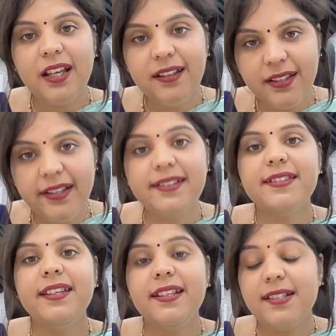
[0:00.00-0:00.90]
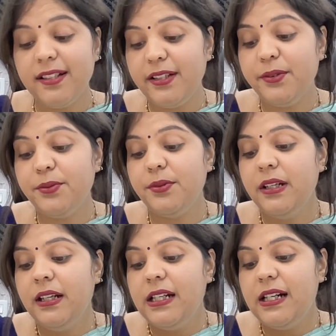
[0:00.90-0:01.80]
yes, they tell you
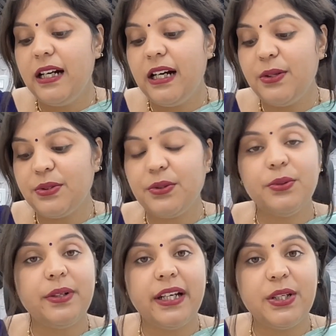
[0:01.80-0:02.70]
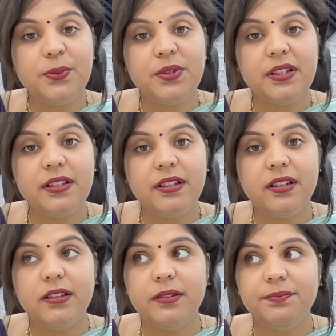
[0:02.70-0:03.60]
how to go ahead with
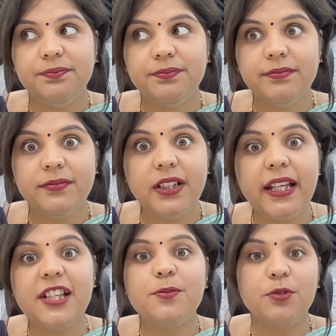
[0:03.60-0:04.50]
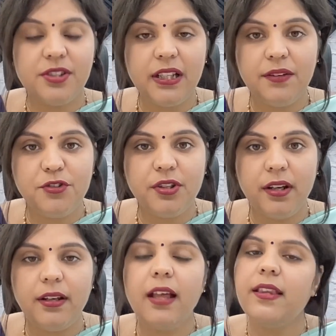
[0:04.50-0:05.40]
the textbooks that they've
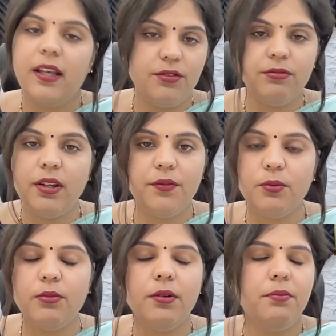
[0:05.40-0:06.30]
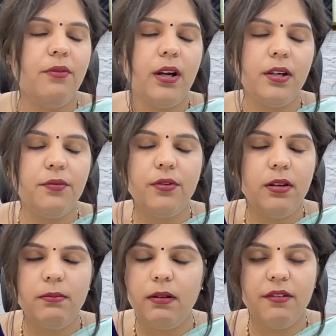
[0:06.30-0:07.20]
shared, and they give you a wonderful
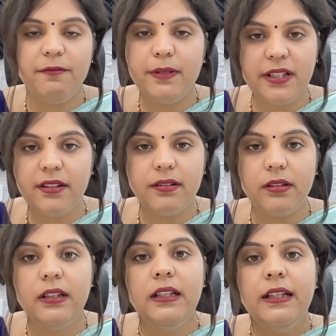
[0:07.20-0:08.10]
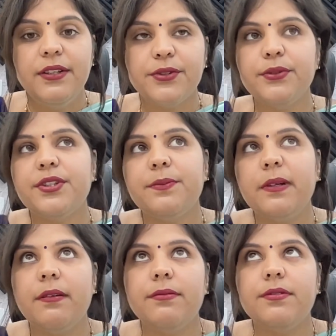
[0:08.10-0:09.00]
amount of material. So it's
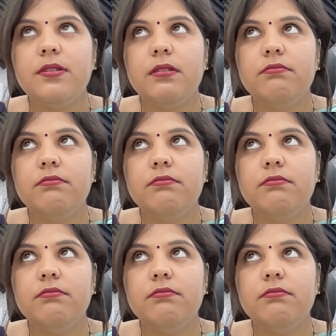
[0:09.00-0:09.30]
about